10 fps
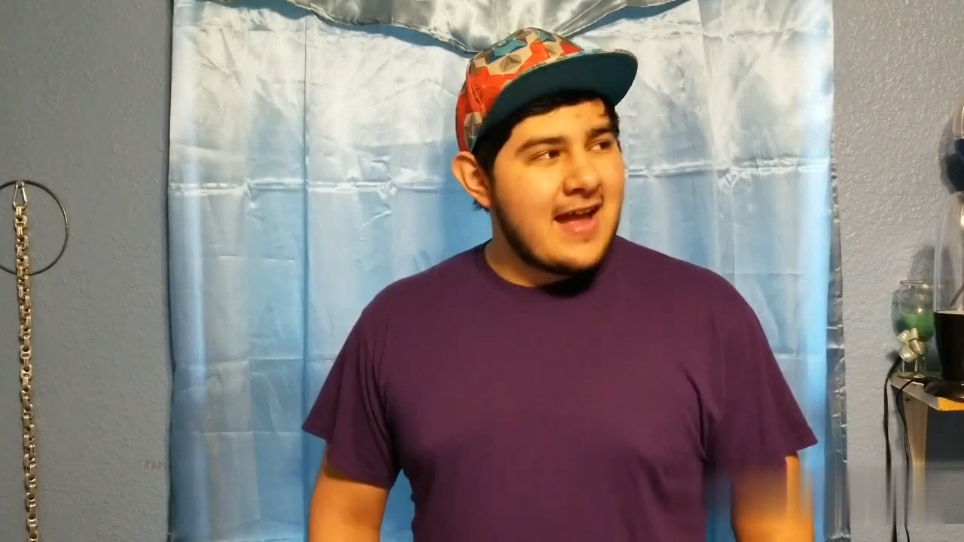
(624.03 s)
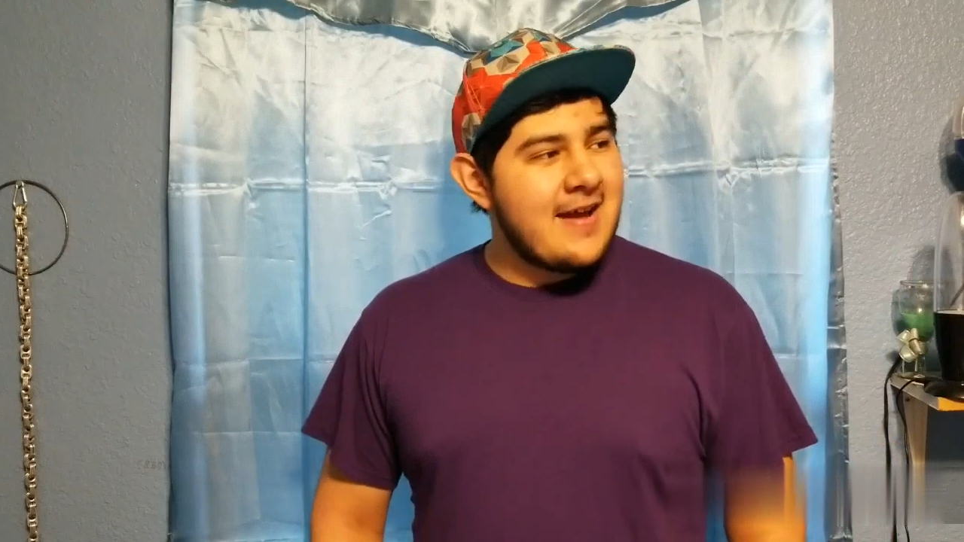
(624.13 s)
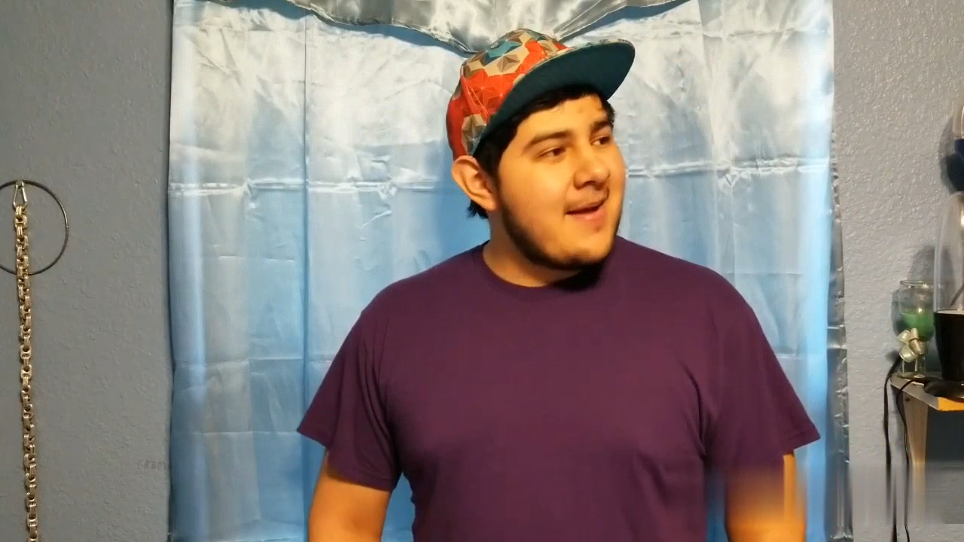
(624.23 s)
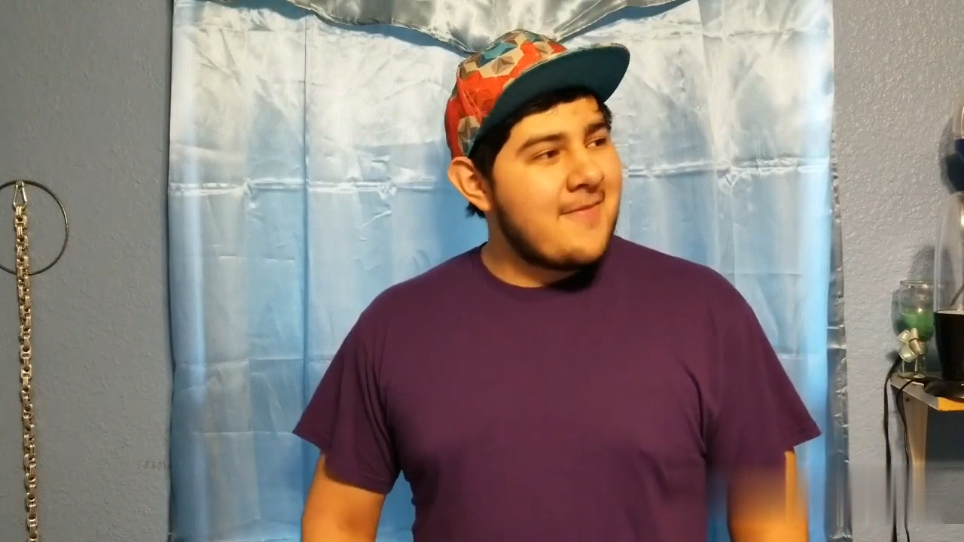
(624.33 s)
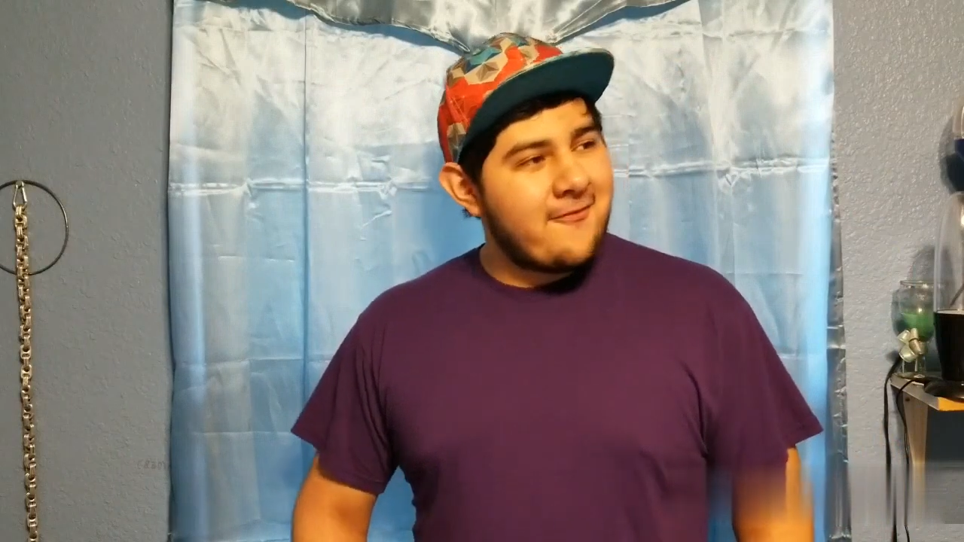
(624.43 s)

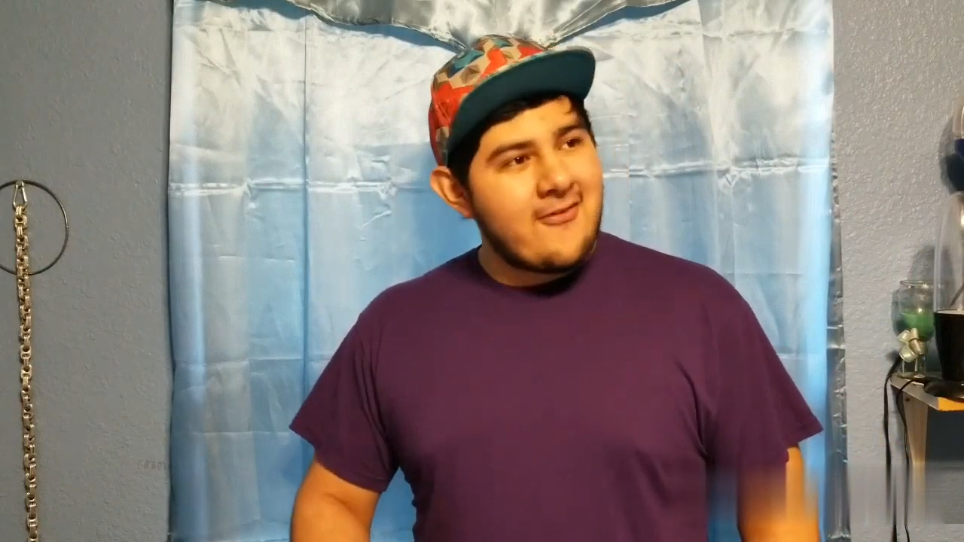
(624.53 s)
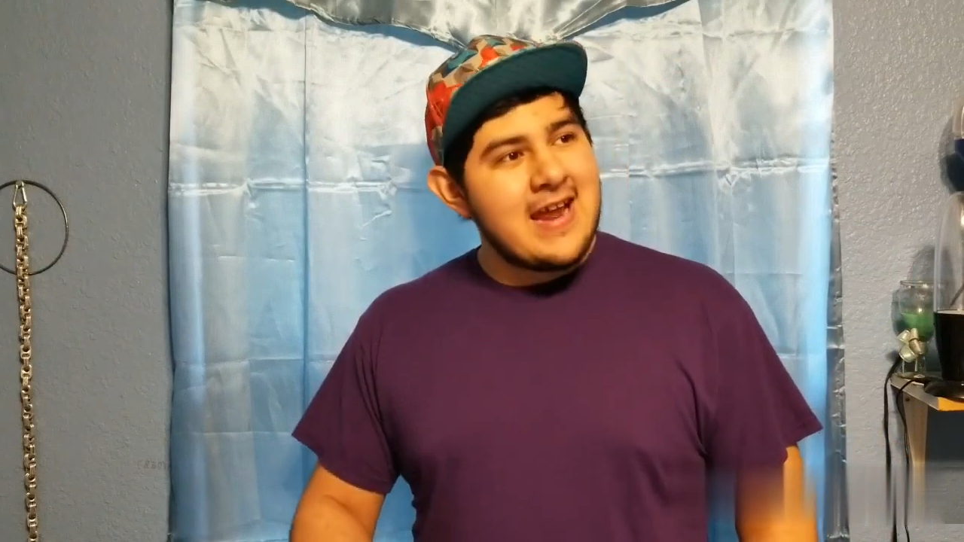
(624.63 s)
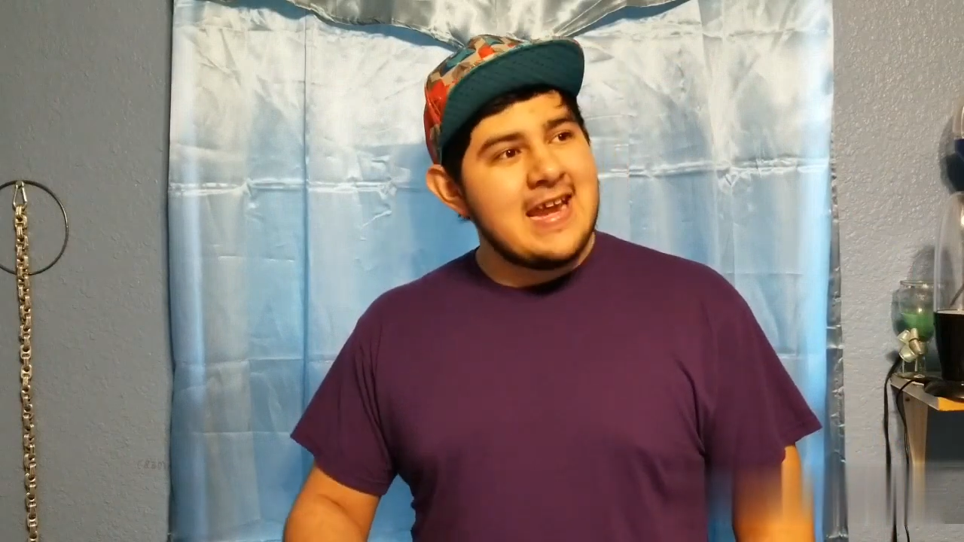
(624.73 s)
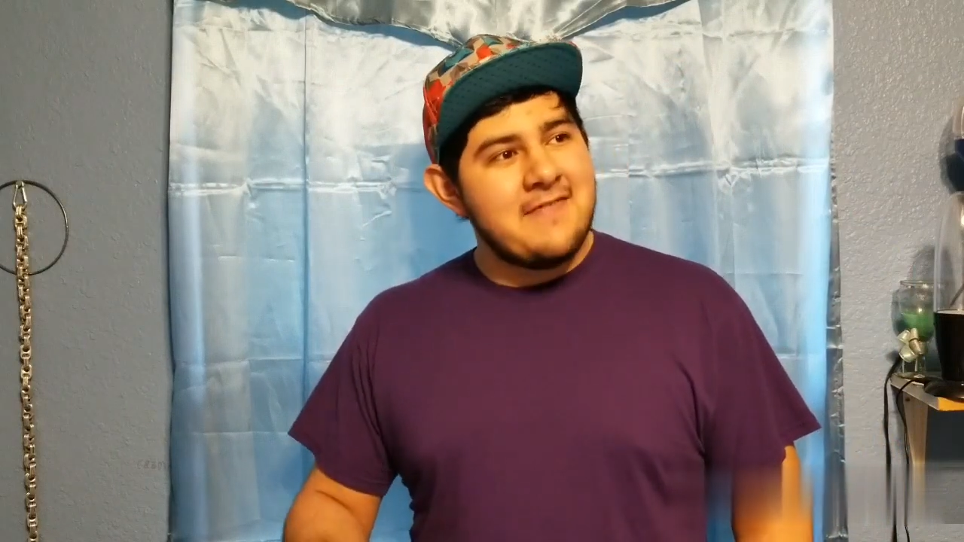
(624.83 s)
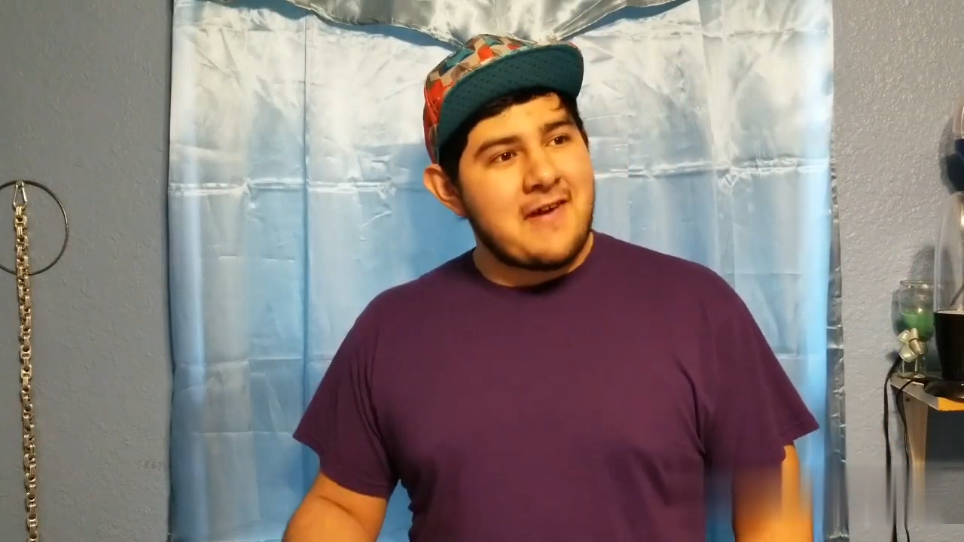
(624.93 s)
I'm
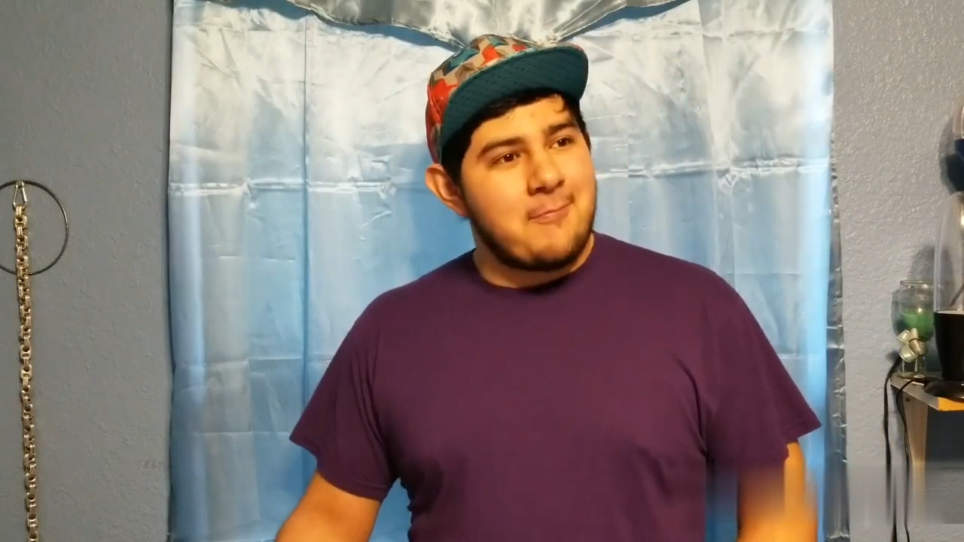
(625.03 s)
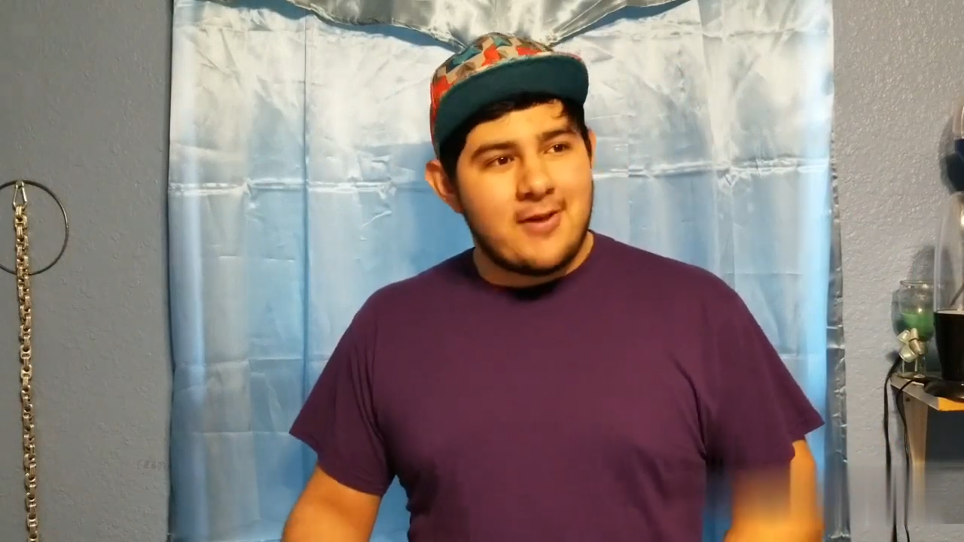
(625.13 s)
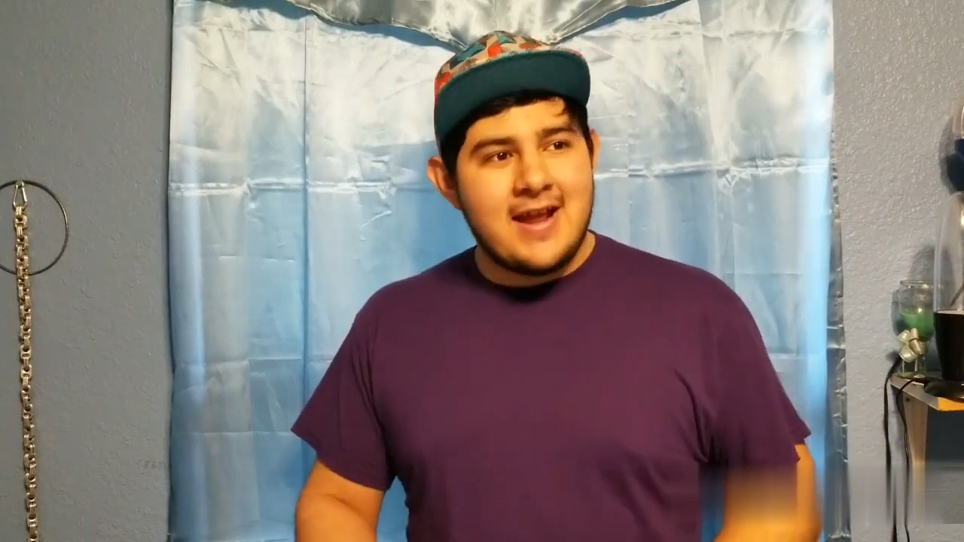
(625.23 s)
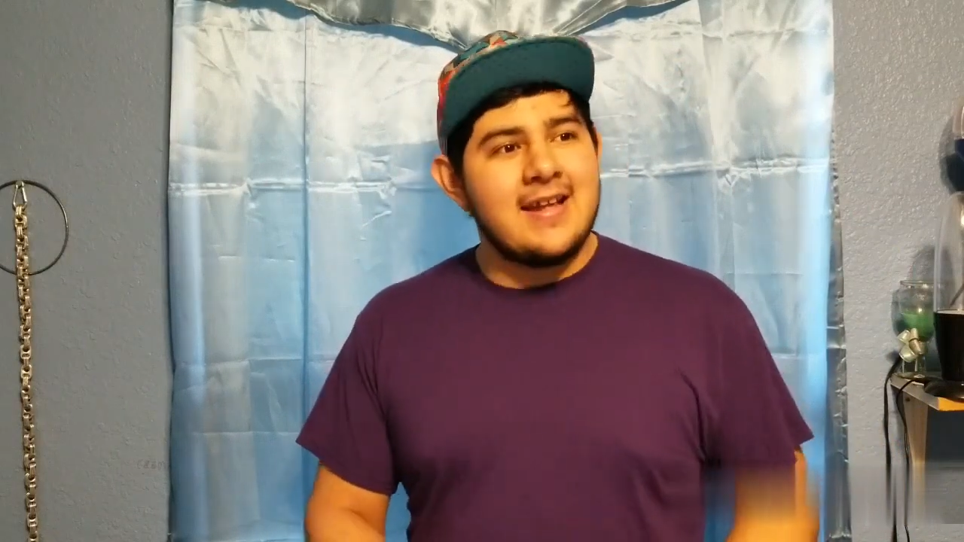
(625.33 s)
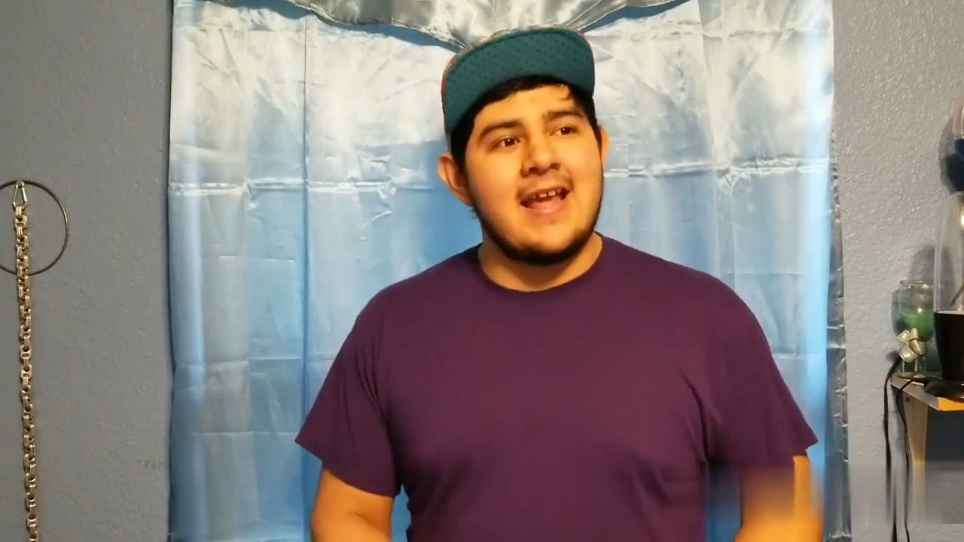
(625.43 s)
afraid if I
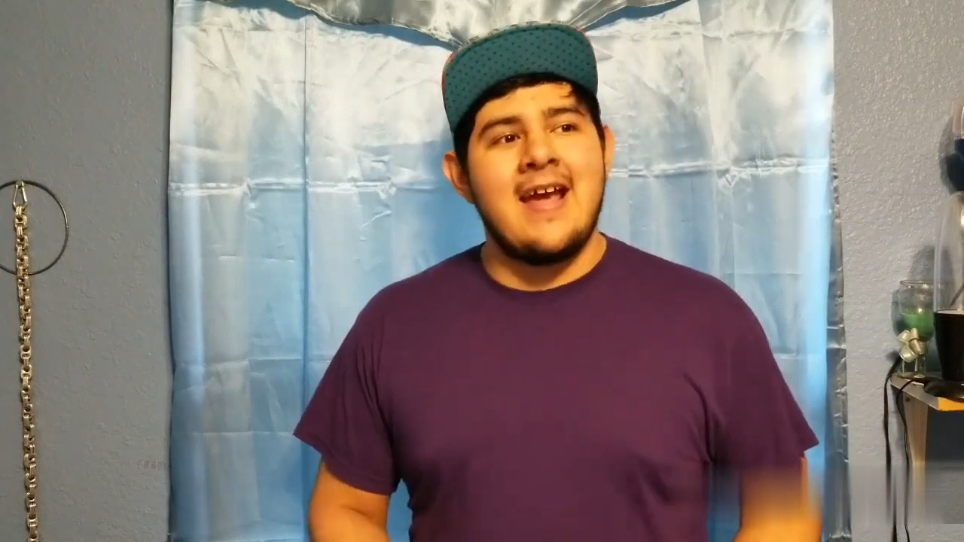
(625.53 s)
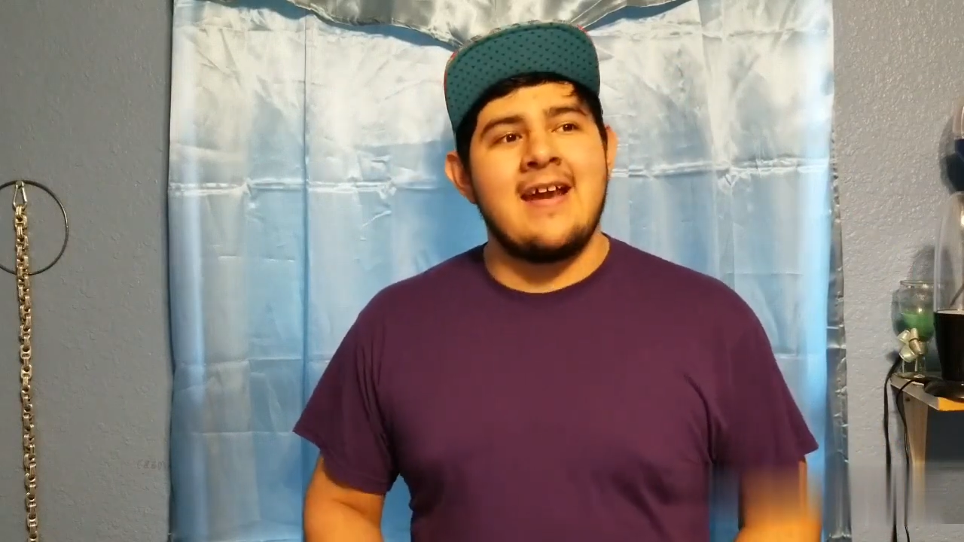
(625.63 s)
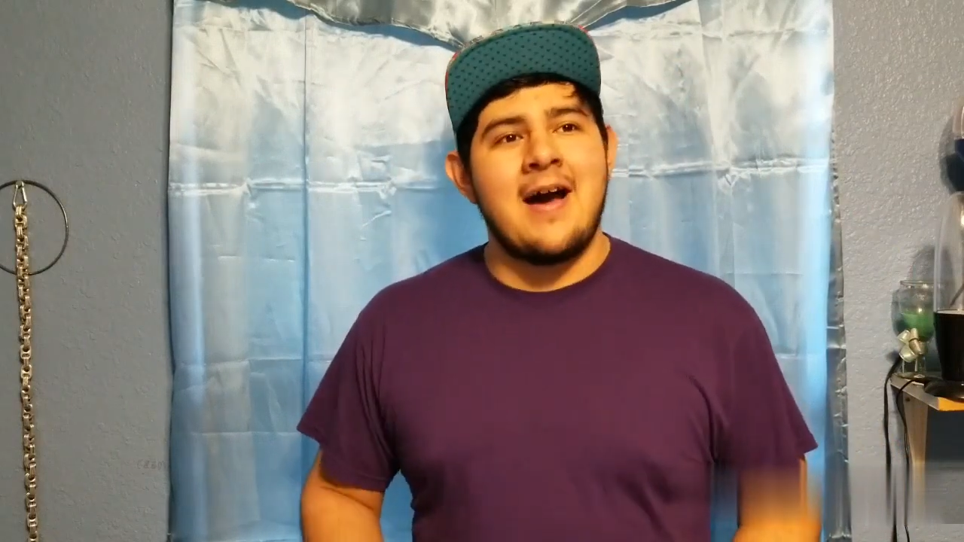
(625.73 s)
play it again,